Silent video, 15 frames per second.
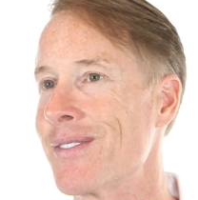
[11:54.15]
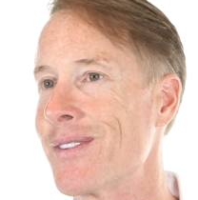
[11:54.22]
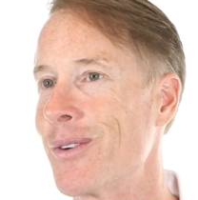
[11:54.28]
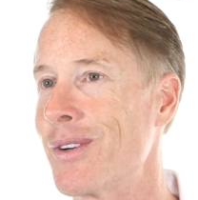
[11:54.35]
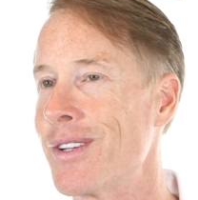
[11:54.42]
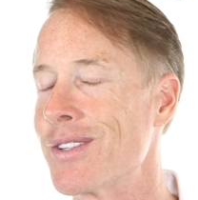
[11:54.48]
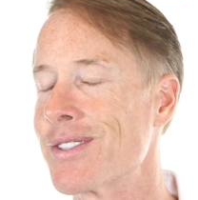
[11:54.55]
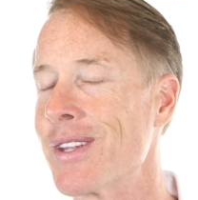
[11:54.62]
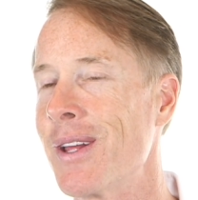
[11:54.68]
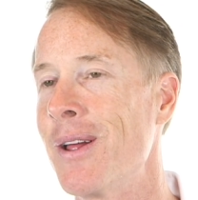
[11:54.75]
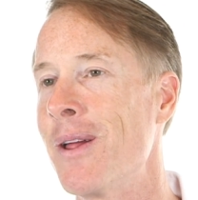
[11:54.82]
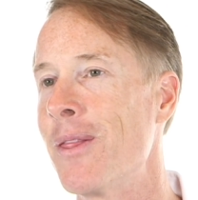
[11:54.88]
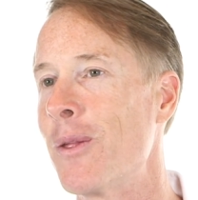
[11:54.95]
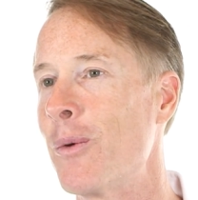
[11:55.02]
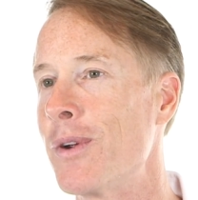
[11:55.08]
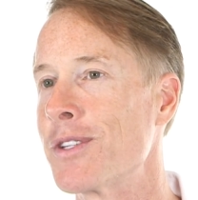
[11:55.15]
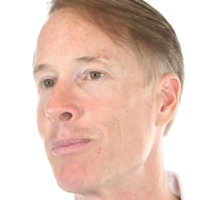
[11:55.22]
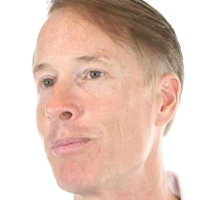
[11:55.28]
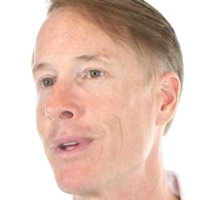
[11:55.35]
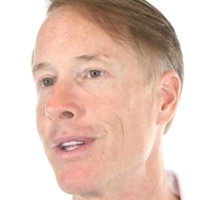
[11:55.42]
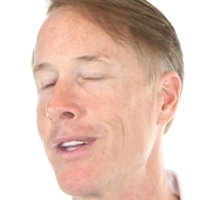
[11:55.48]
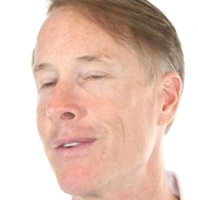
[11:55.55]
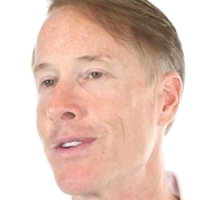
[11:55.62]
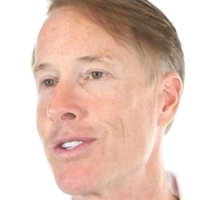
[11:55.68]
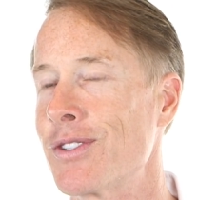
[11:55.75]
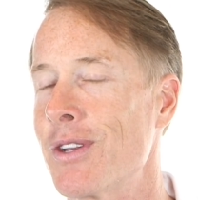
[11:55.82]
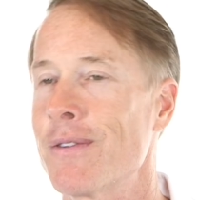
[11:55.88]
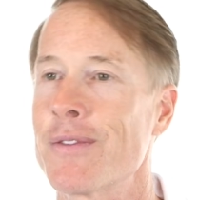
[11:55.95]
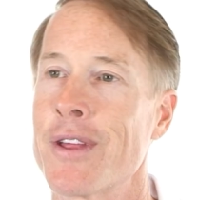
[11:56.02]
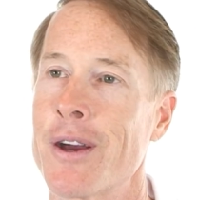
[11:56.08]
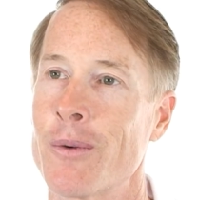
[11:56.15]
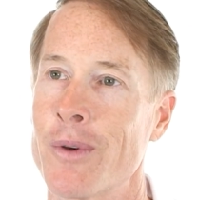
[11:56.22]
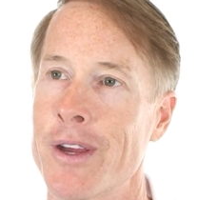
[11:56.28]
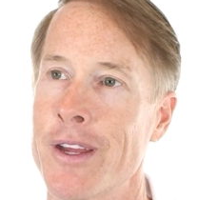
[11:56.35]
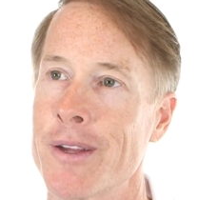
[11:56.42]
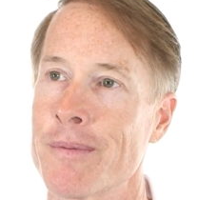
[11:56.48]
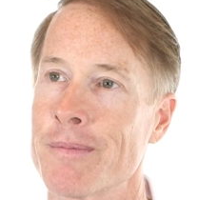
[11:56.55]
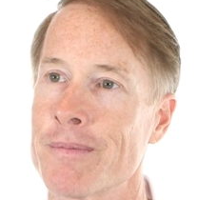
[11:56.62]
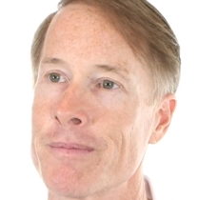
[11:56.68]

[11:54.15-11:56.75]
There is a bit of a shift that way.